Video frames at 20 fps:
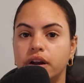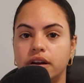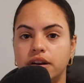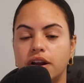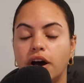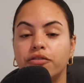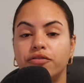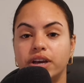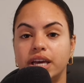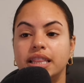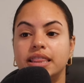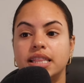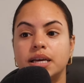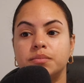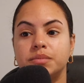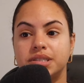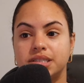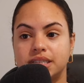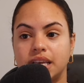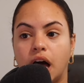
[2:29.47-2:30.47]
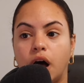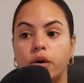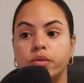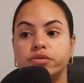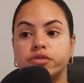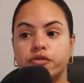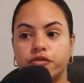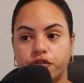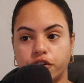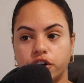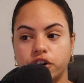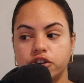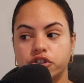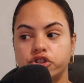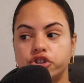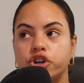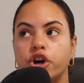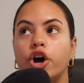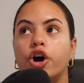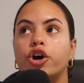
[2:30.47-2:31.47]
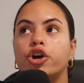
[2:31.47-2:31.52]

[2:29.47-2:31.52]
enough in themselves first.